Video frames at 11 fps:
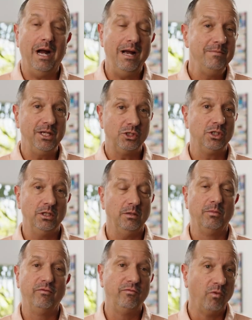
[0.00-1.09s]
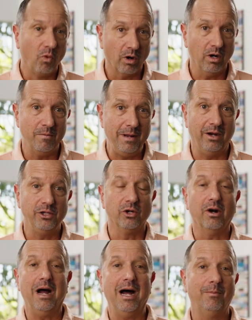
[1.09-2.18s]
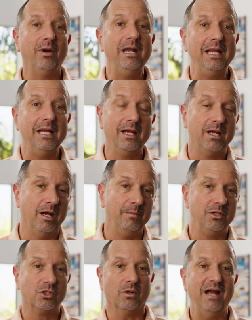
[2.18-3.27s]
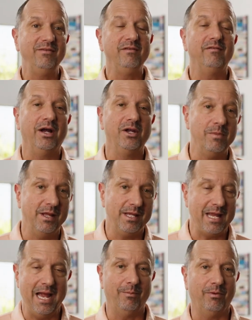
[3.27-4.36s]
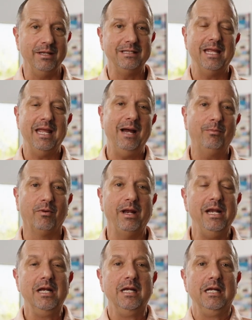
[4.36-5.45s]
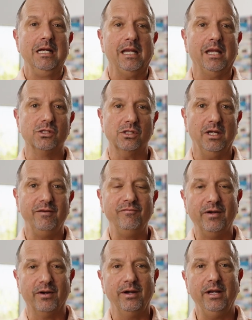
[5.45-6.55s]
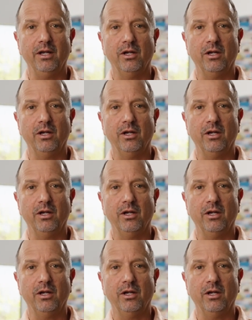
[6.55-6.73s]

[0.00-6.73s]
I mentioned before about your operating income and deriving value by the cap rate. The cap rate is a very